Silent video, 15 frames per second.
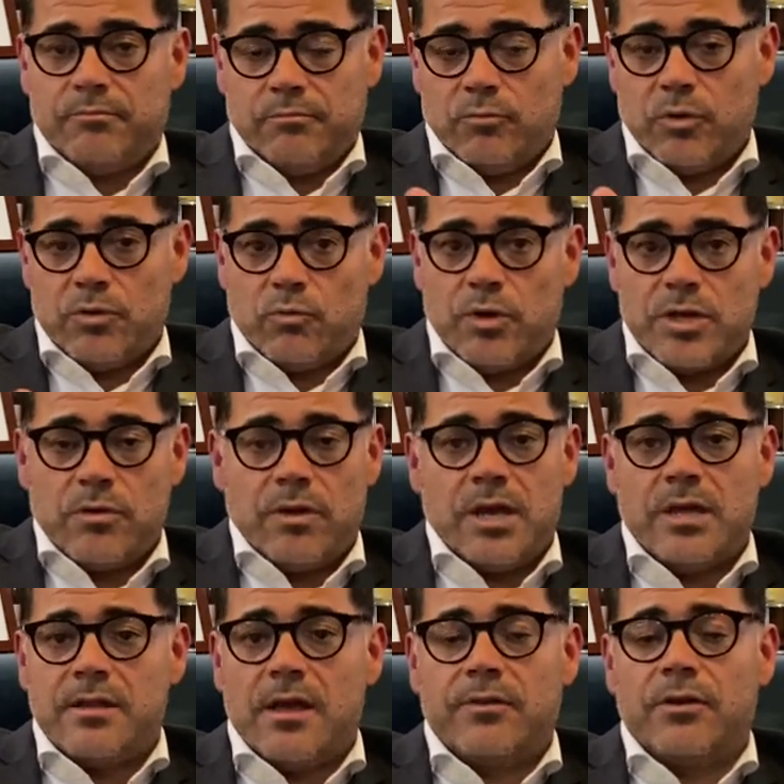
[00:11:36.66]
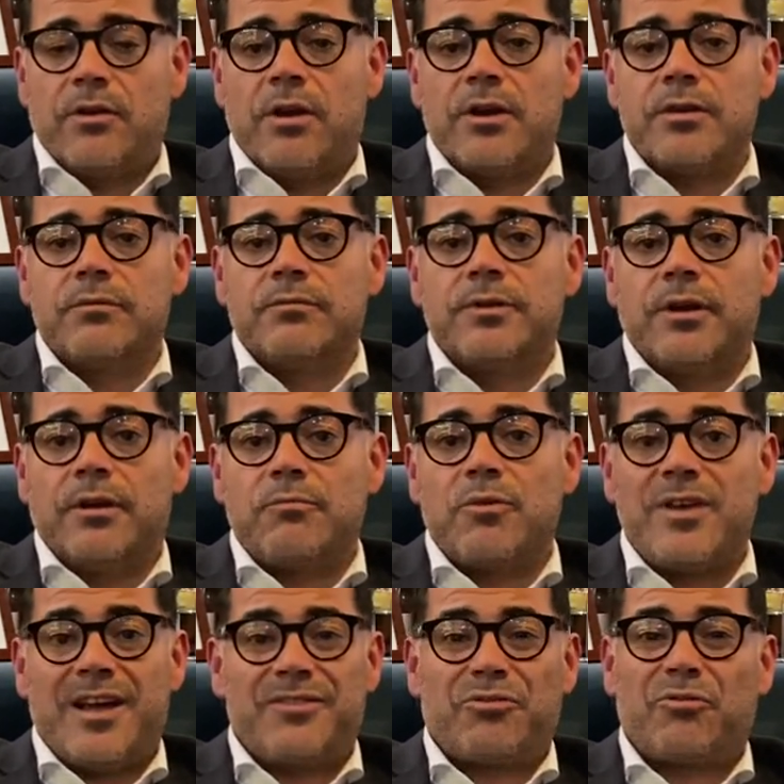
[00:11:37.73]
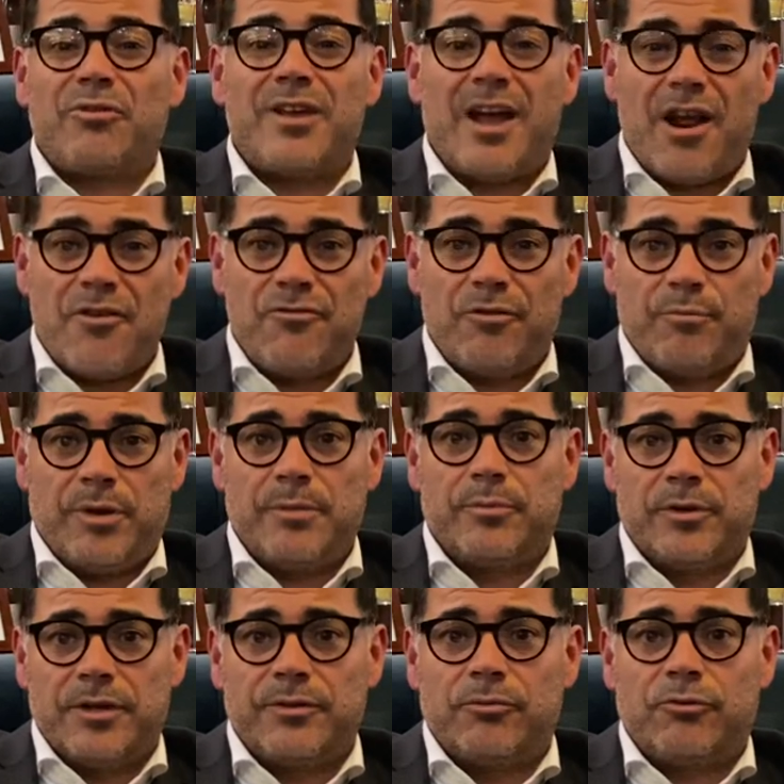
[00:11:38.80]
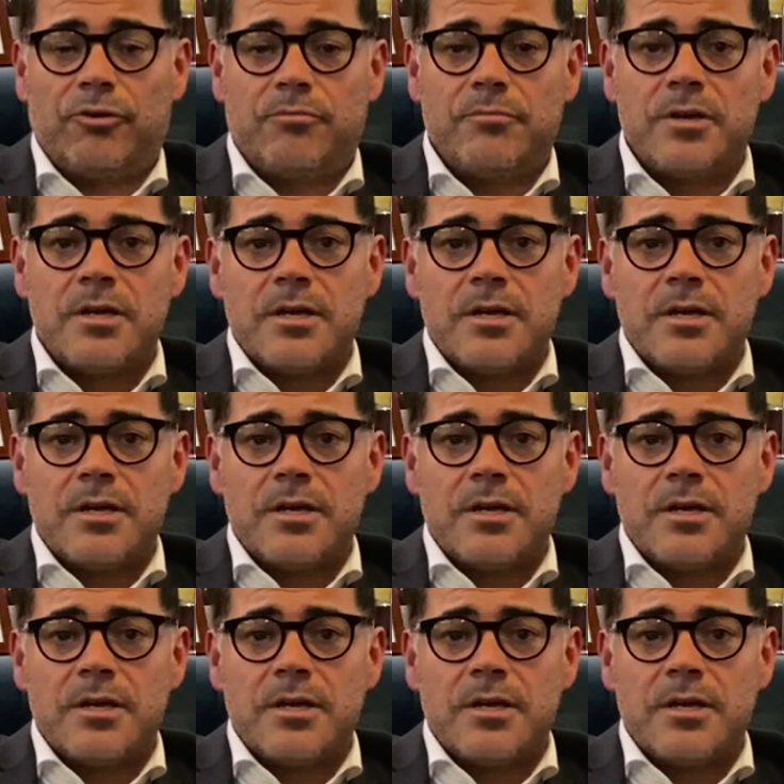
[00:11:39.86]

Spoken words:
When you were here the other night, you know, we had 300 people in the room.